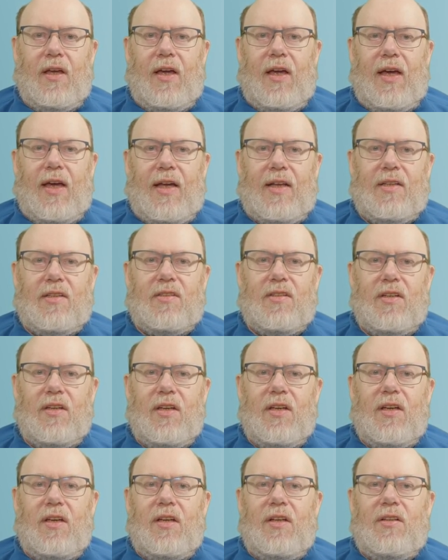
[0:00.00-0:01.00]
And
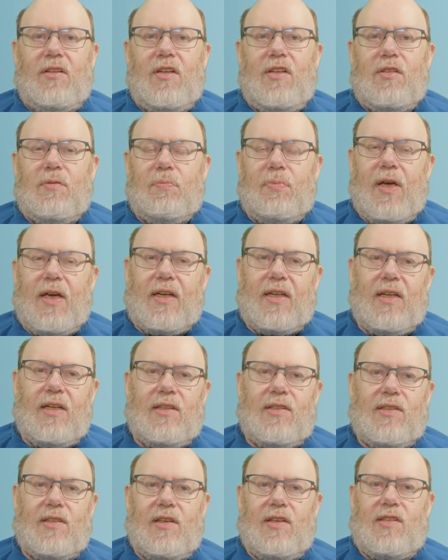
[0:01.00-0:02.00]
these
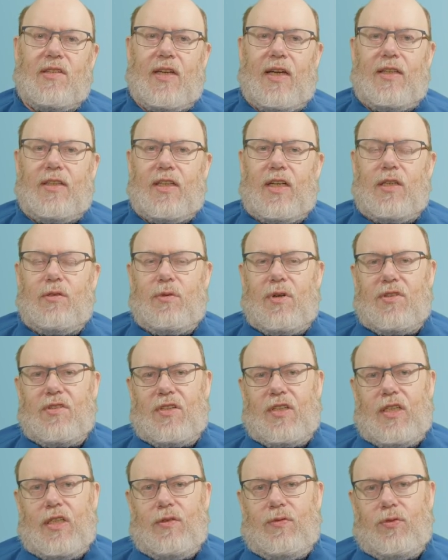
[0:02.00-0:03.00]
packets sent and
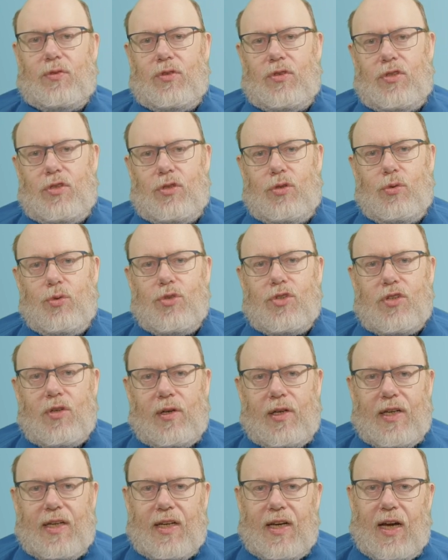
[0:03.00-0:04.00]
received
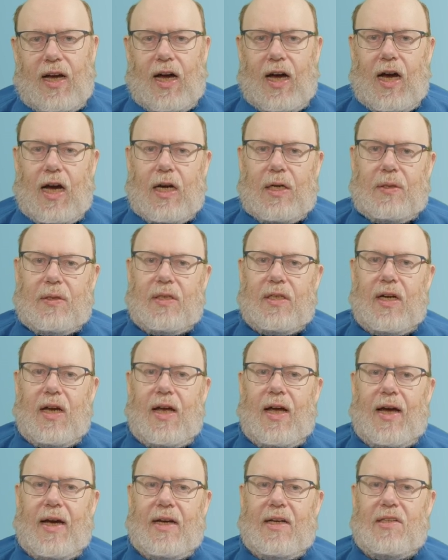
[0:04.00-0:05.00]
usually are
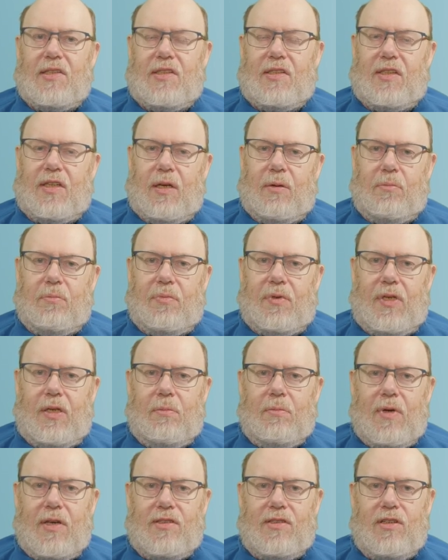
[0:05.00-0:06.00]
ICMP
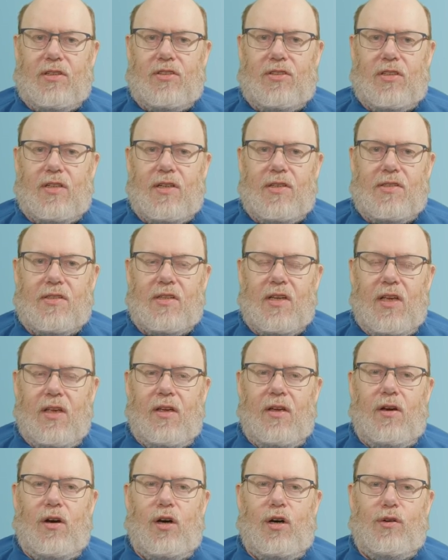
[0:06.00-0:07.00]
messages
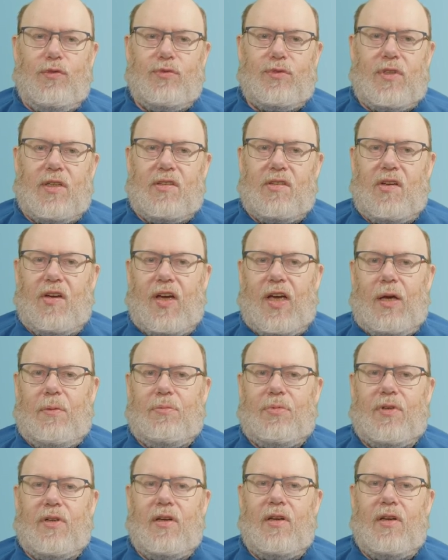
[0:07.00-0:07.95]
of the type